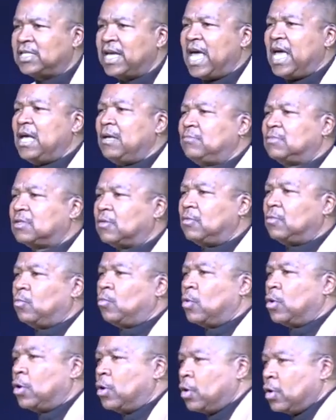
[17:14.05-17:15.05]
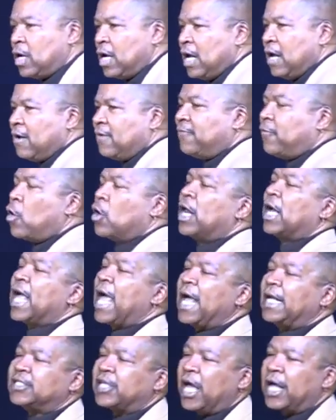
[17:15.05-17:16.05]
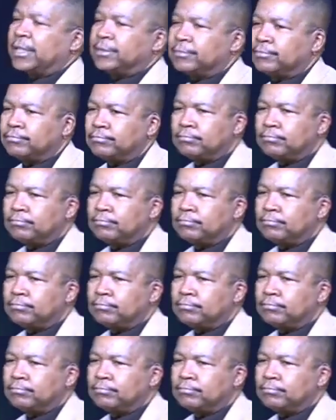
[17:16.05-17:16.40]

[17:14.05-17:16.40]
James word, fornication.